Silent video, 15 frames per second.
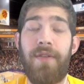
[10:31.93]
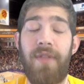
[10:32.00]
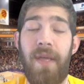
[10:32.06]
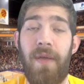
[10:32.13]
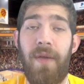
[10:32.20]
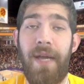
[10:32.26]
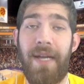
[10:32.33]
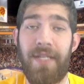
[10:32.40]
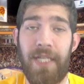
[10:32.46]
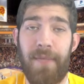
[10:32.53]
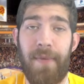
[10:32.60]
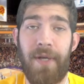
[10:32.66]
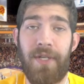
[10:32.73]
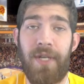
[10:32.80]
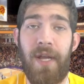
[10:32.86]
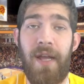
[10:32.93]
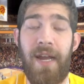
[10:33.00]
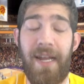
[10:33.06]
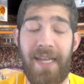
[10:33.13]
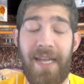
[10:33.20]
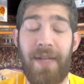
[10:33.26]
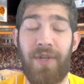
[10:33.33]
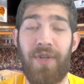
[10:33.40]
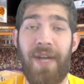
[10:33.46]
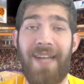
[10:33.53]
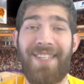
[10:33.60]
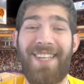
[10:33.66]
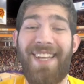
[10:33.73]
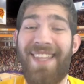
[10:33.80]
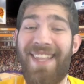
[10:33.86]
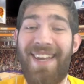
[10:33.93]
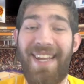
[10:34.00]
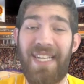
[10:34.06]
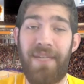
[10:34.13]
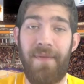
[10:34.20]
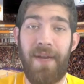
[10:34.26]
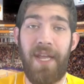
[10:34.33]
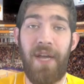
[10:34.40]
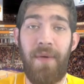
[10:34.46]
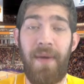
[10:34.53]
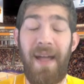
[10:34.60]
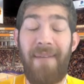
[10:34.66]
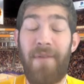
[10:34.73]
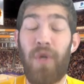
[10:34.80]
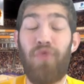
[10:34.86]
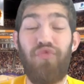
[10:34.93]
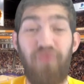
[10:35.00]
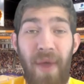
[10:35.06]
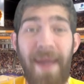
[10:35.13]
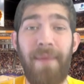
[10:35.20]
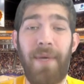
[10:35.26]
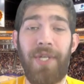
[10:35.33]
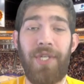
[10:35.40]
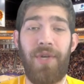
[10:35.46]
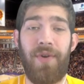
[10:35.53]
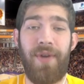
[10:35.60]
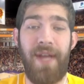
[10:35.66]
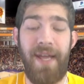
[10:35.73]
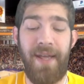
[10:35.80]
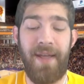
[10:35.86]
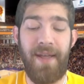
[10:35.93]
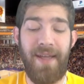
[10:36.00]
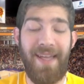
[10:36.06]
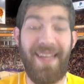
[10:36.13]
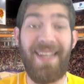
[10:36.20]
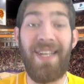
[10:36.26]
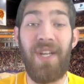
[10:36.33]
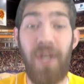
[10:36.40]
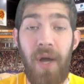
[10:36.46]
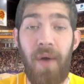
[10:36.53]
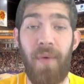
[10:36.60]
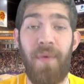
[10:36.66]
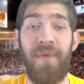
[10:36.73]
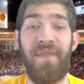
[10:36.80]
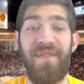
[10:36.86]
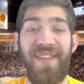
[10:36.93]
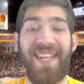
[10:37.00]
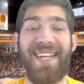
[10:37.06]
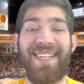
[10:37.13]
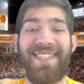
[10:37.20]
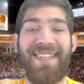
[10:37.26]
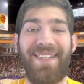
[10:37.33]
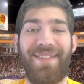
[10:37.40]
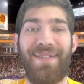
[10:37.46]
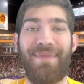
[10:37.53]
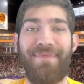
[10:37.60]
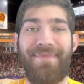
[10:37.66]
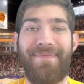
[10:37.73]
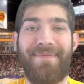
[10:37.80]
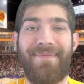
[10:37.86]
Thank you guys so much, and I catch you guys in the next video. Have a great rest of your day, and go Phoenix Suns.